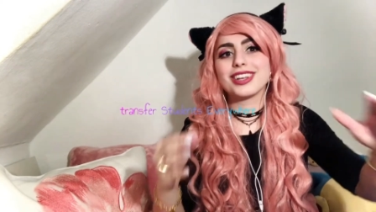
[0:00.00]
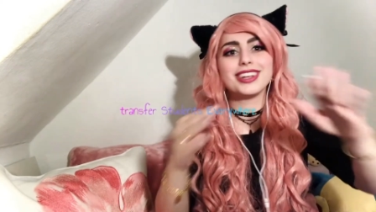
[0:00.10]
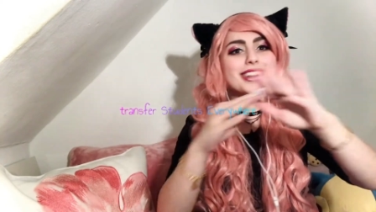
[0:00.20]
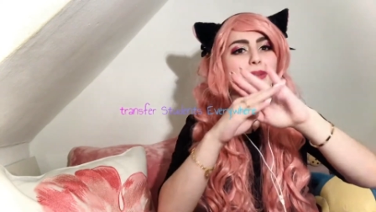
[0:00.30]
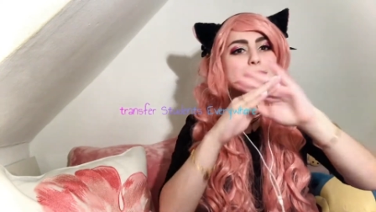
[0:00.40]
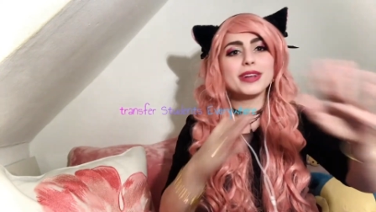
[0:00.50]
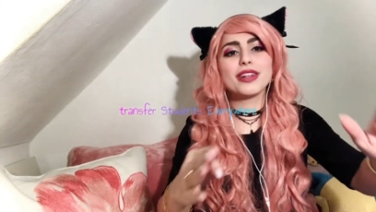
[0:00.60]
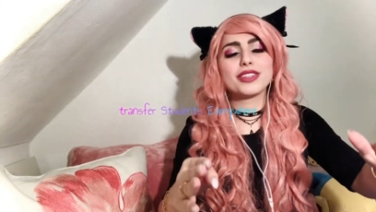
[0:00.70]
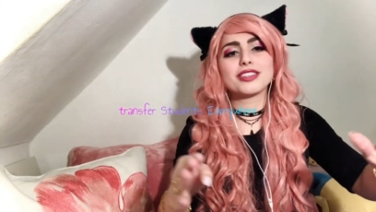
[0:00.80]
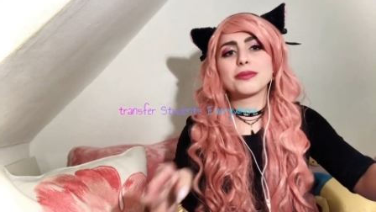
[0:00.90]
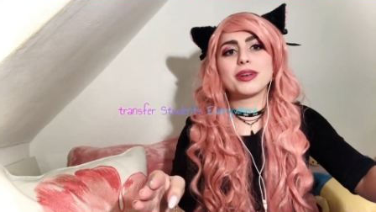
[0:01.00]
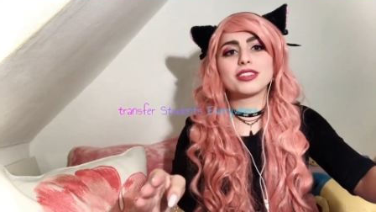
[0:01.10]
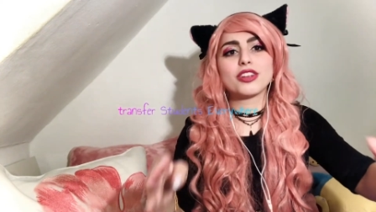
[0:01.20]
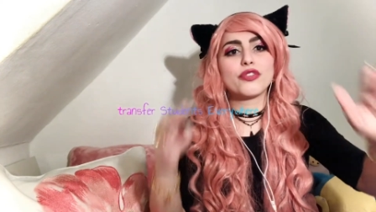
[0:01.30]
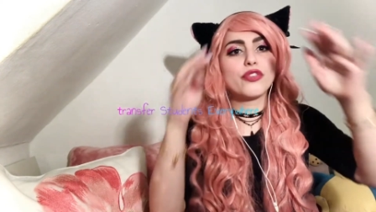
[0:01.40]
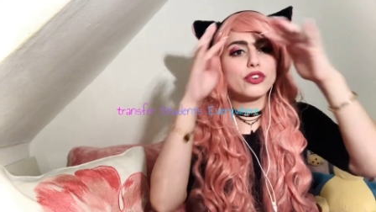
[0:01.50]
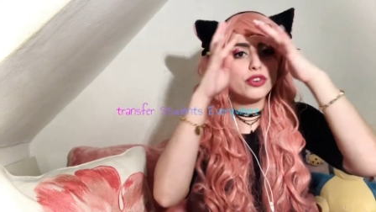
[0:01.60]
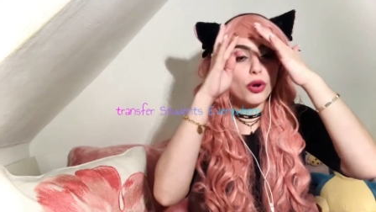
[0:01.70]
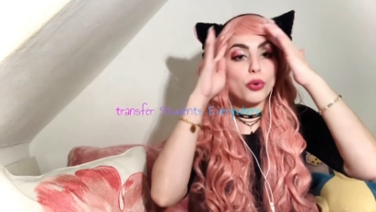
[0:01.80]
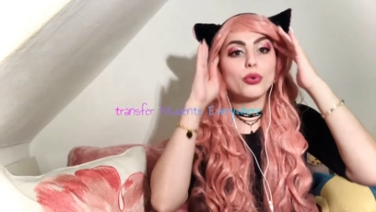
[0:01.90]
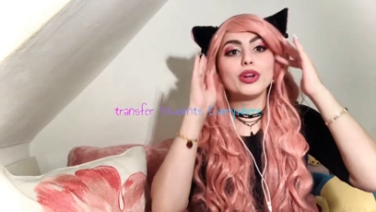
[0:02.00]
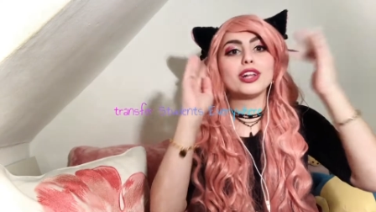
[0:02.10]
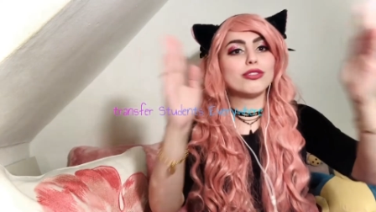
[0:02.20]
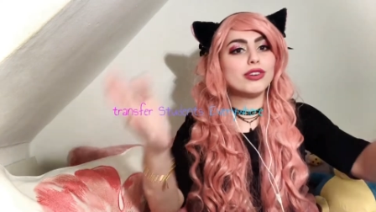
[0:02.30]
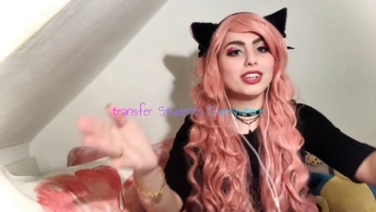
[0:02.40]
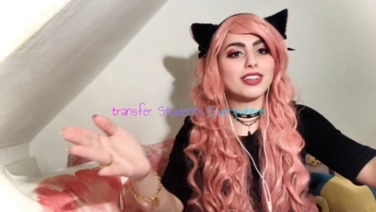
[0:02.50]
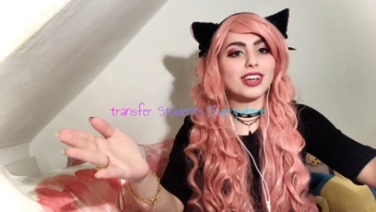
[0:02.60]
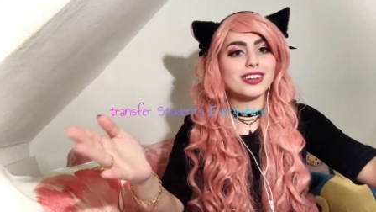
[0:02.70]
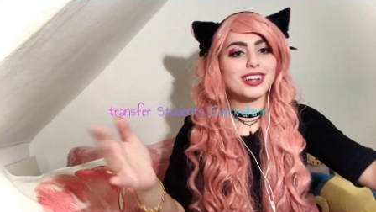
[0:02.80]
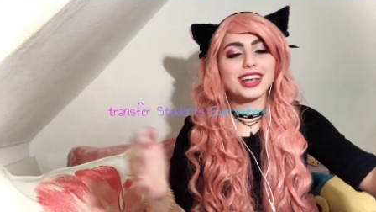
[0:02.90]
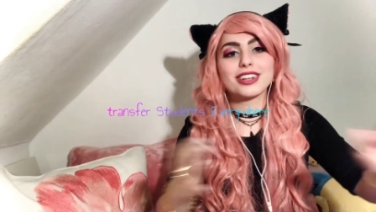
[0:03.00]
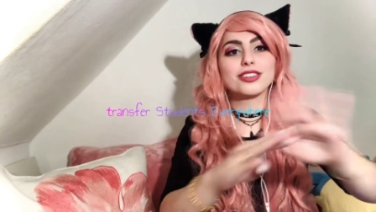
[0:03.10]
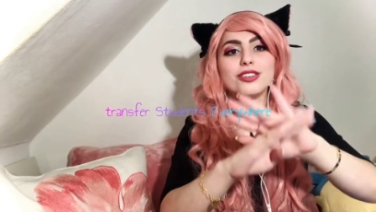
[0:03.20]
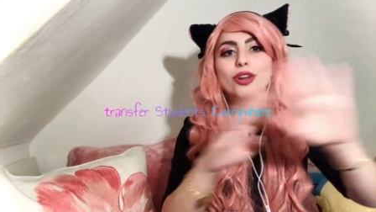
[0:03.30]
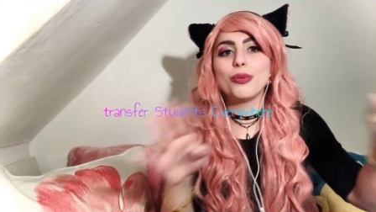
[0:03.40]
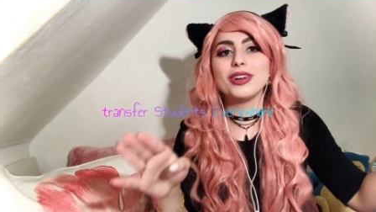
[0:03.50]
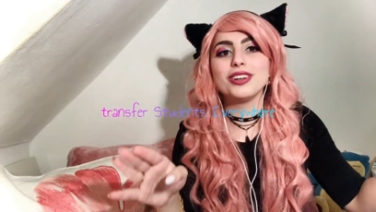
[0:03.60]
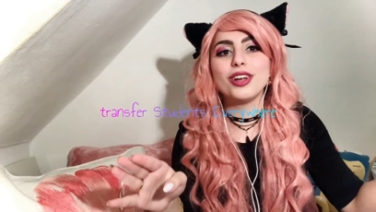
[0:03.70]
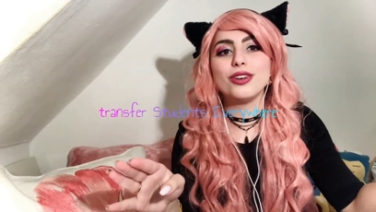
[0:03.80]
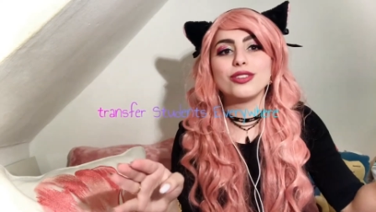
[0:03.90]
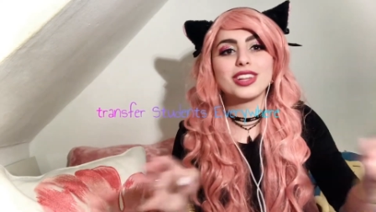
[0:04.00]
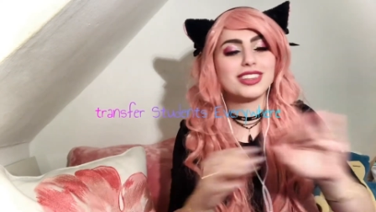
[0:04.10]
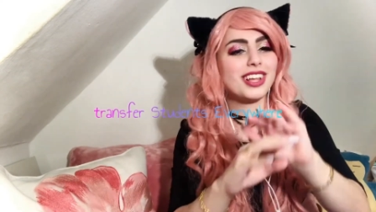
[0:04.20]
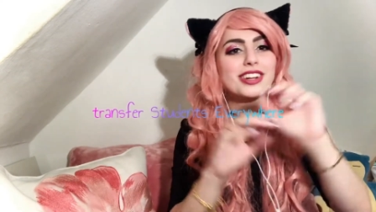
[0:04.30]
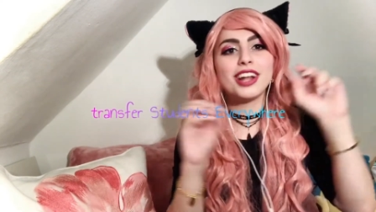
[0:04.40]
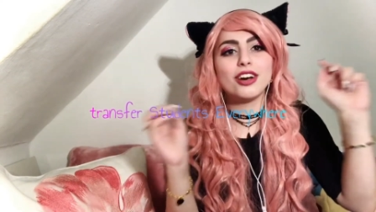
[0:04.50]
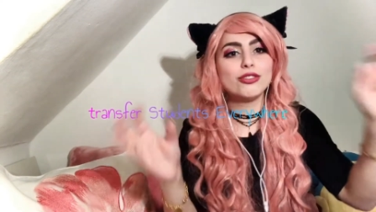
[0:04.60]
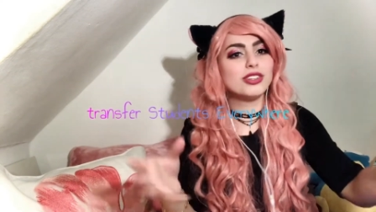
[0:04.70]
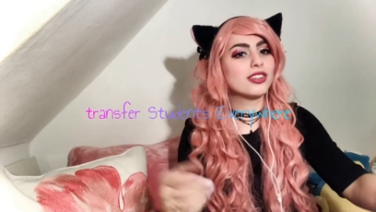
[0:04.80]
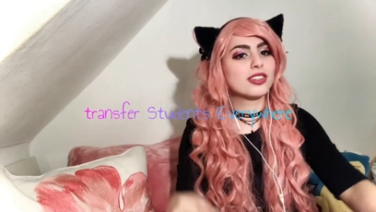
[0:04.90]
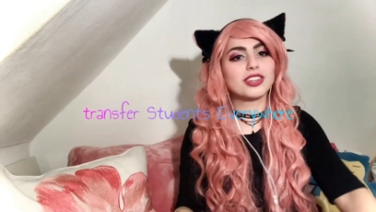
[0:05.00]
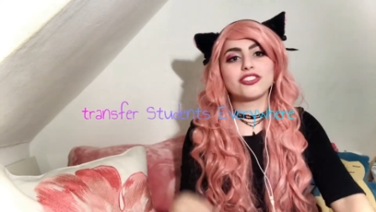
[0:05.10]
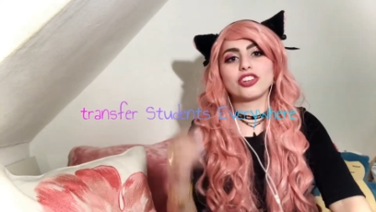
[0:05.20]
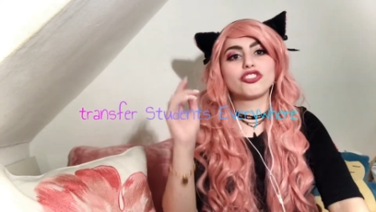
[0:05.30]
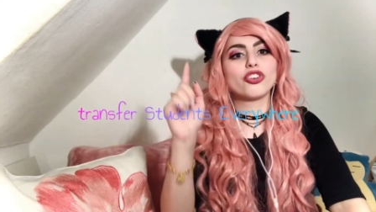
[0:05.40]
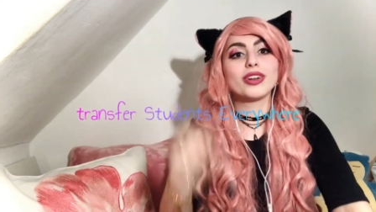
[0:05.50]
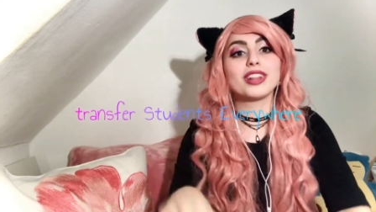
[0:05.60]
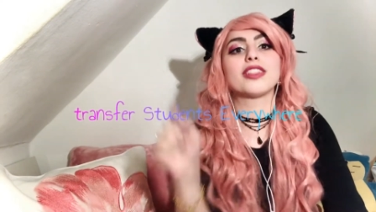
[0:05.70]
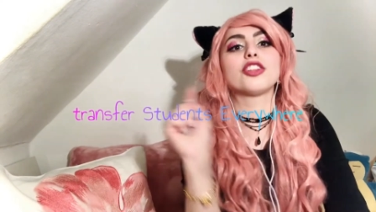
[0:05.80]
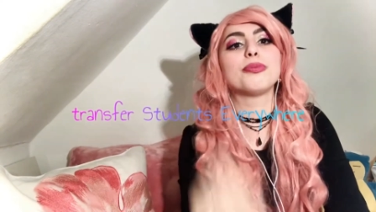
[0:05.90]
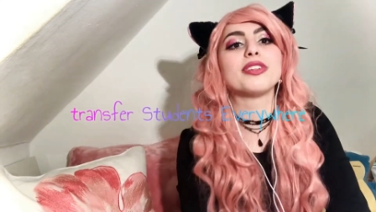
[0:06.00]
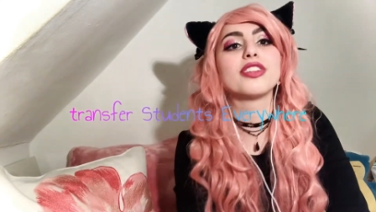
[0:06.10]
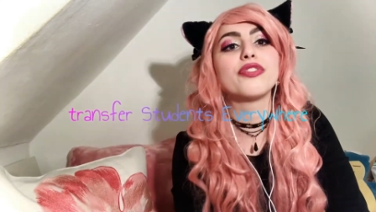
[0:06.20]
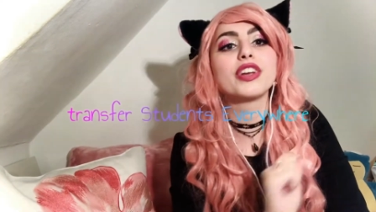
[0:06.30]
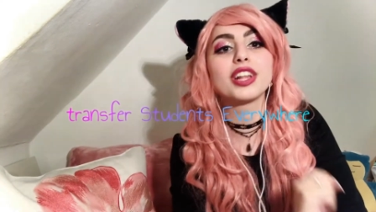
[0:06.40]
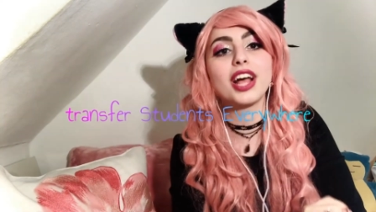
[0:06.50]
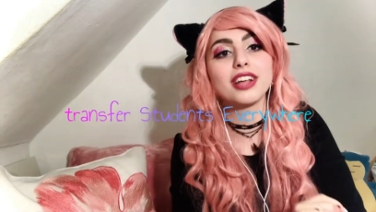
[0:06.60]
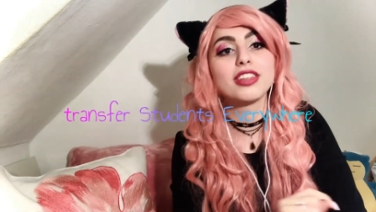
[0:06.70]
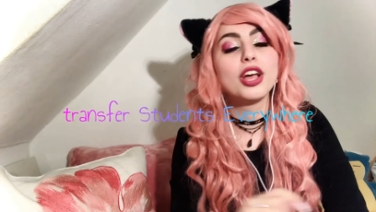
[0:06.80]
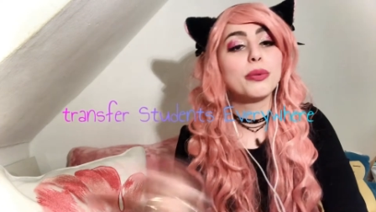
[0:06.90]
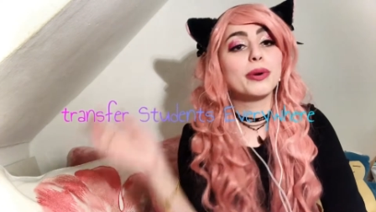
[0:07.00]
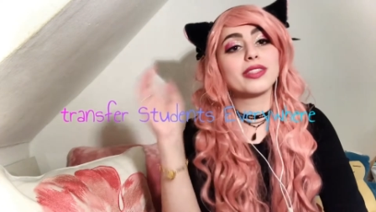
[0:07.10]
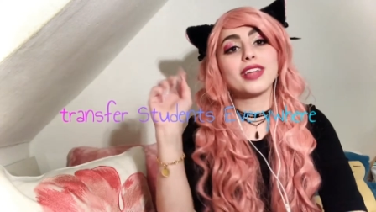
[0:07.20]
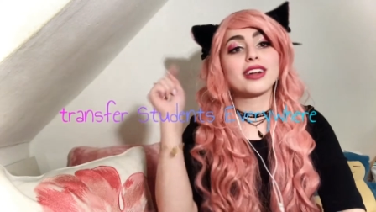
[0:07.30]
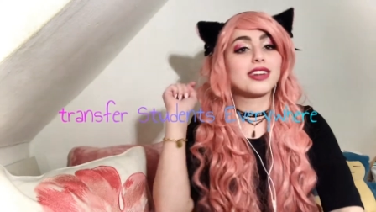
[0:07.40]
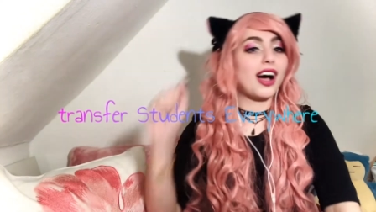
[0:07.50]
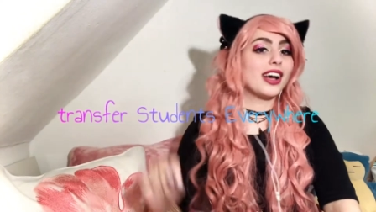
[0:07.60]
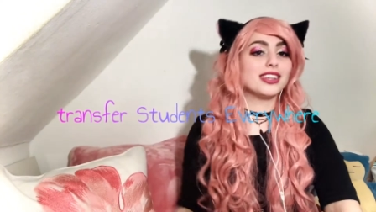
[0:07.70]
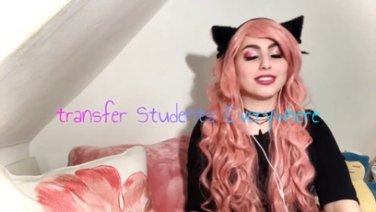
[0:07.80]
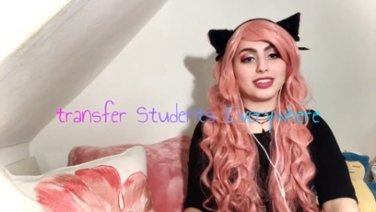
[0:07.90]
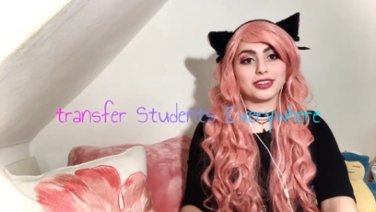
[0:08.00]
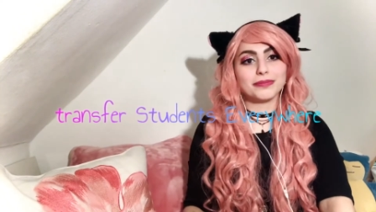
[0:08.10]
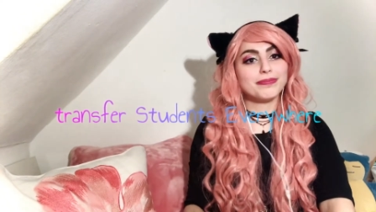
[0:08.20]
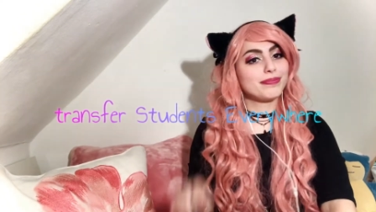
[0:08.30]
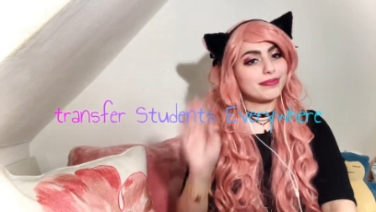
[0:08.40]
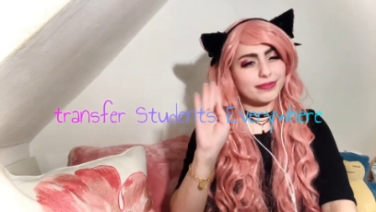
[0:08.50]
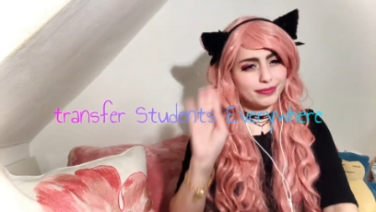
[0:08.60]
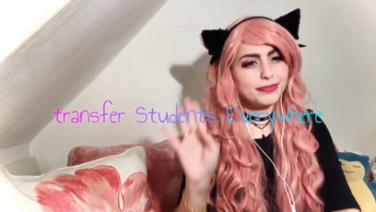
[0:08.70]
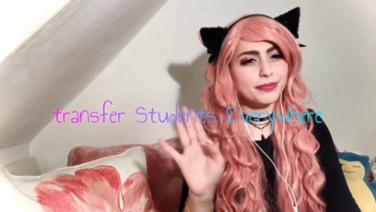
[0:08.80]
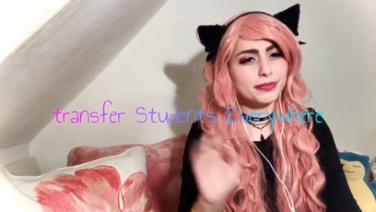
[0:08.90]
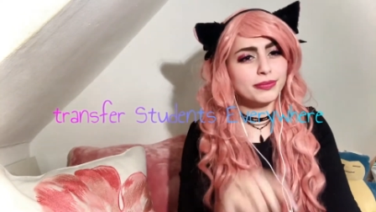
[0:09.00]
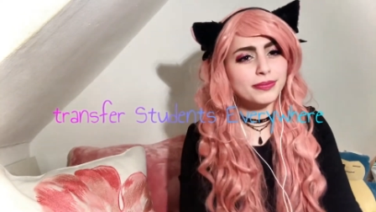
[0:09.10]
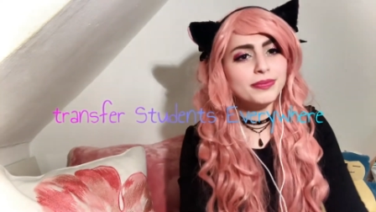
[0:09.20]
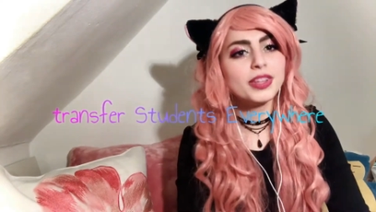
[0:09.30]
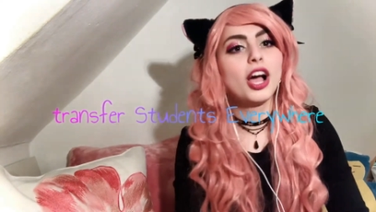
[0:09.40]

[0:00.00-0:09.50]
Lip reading: in the middle of the semester for no real reason. No one knows. It's unknown reasons. They just joined in that specific class where that guy is in.